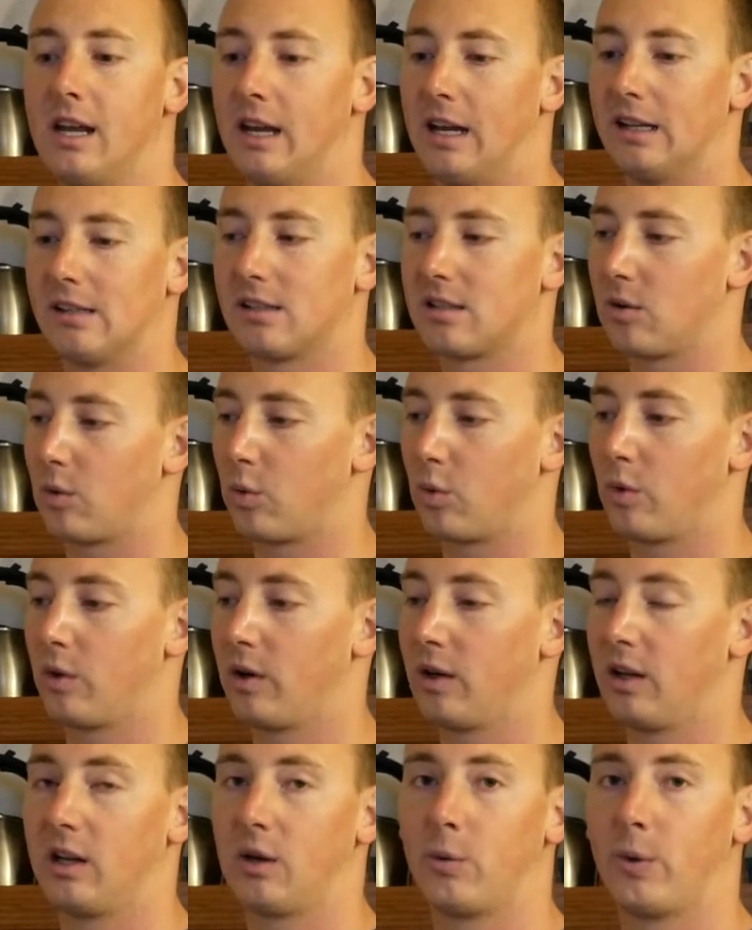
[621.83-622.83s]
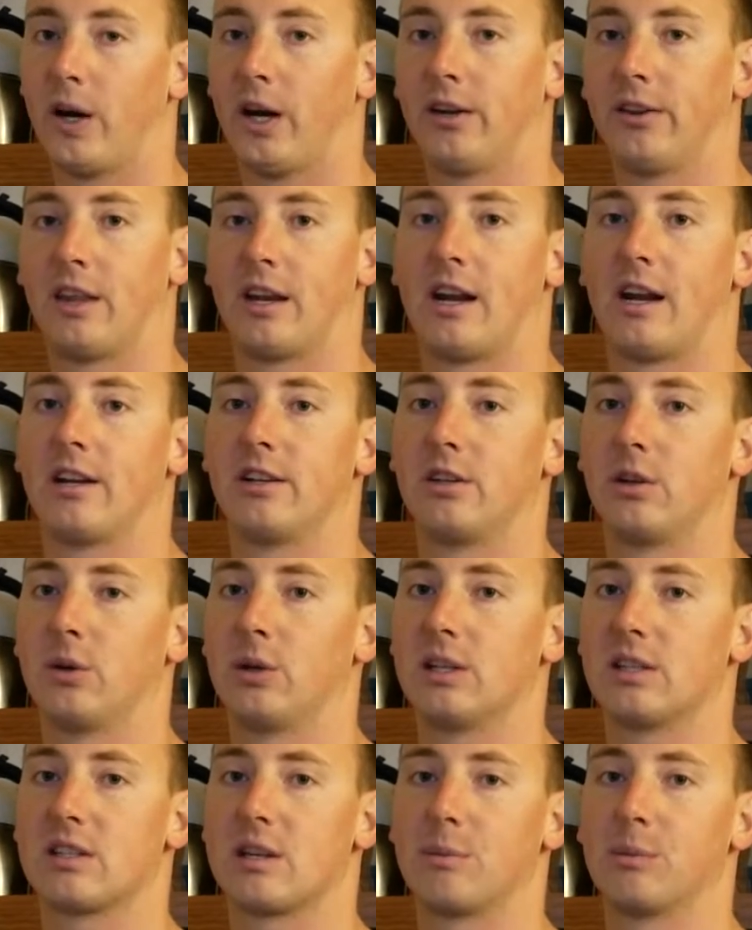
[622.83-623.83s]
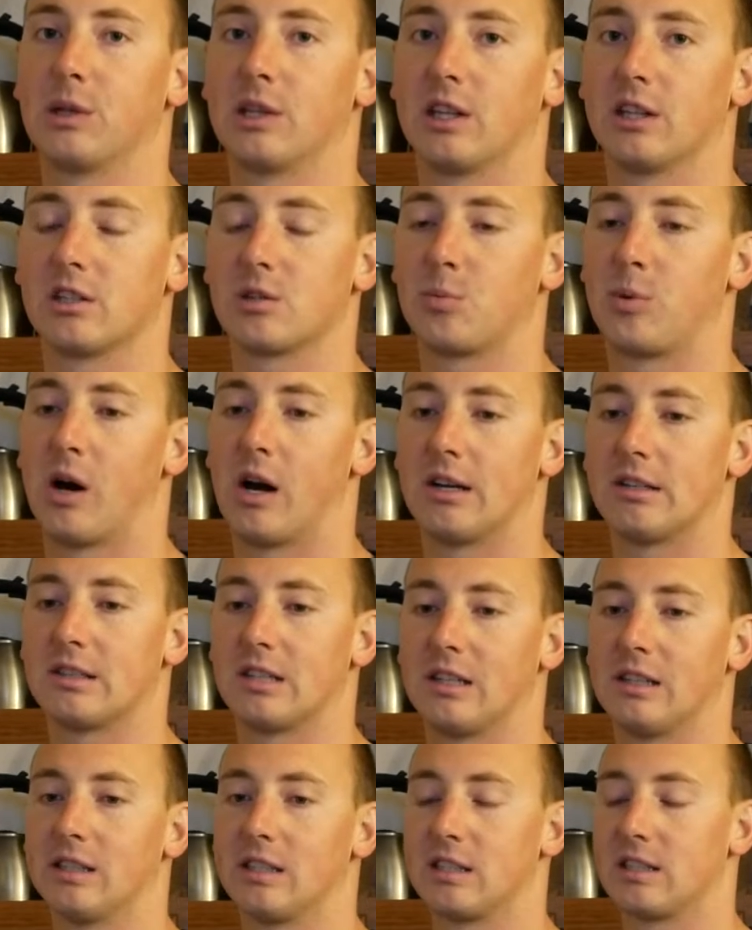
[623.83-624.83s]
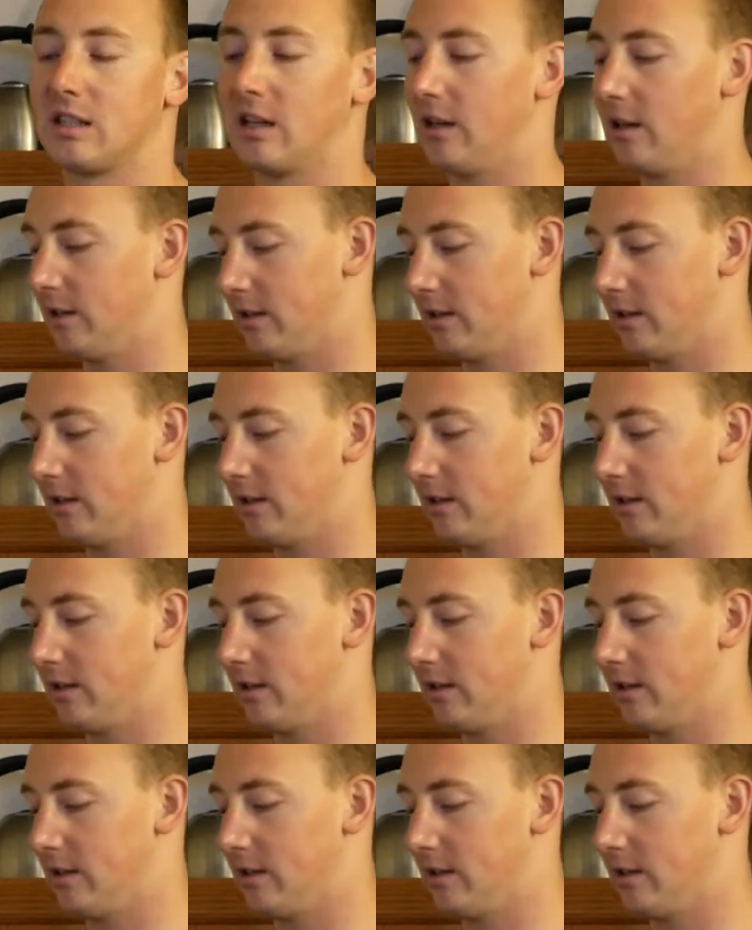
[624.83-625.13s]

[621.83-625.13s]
It's really rare that I do eat something that's processed.